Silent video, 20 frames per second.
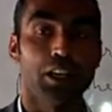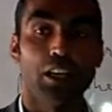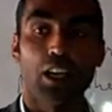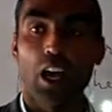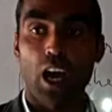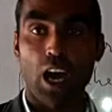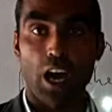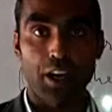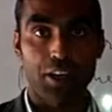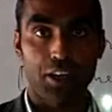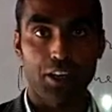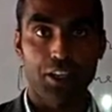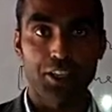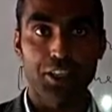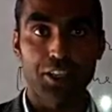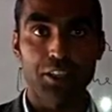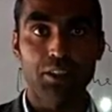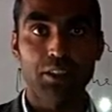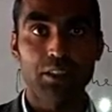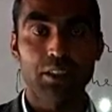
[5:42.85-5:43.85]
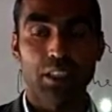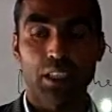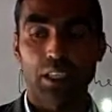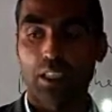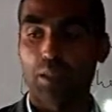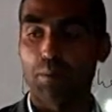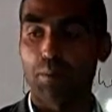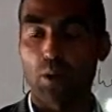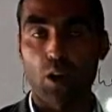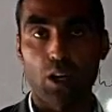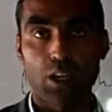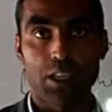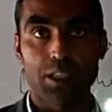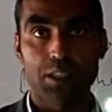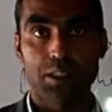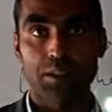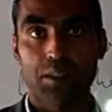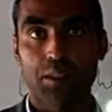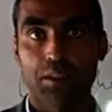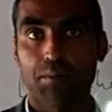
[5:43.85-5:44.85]
Like a curtain, the
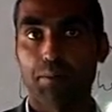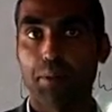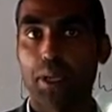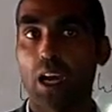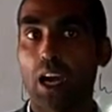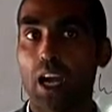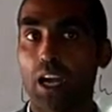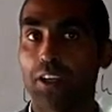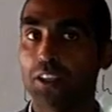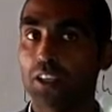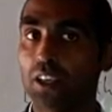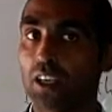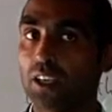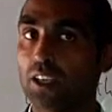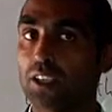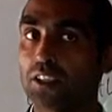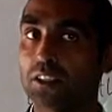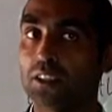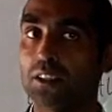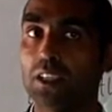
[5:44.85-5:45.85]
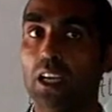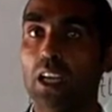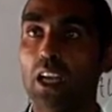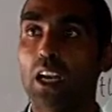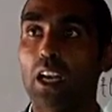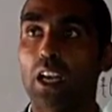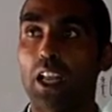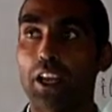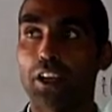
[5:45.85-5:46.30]
ball is behind the curtain.